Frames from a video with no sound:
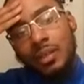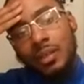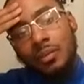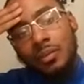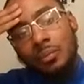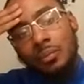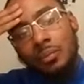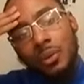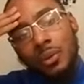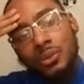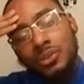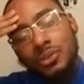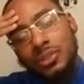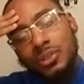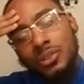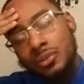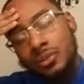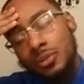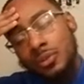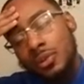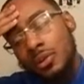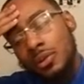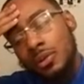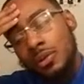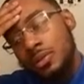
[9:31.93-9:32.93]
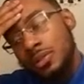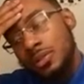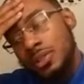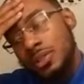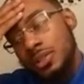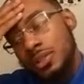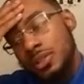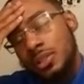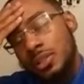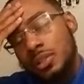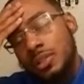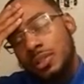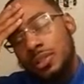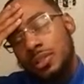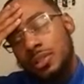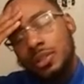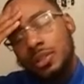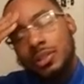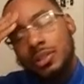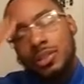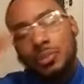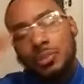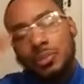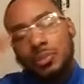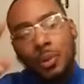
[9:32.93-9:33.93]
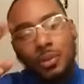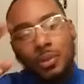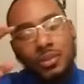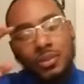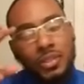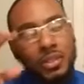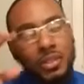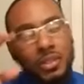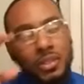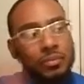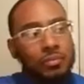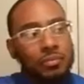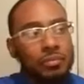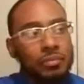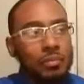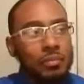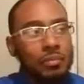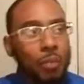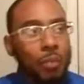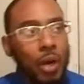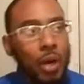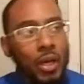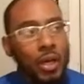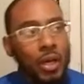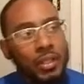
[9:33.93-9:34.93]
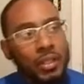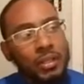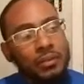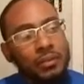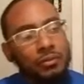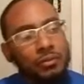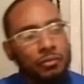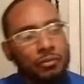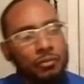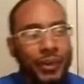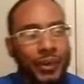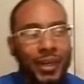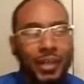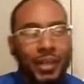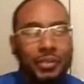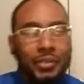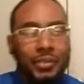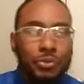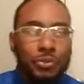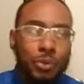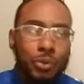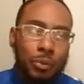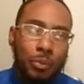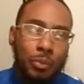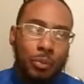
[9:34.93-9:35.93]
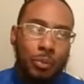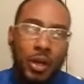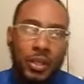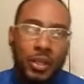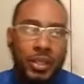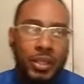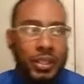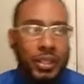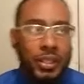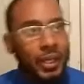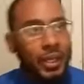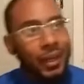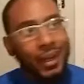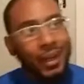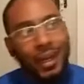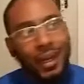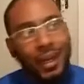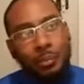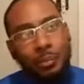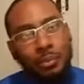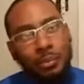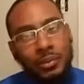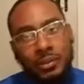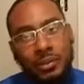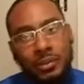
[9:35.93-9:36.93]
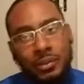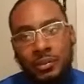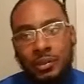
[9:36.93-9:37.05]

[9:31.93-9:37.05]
Most of the world's supposed market value or market cap and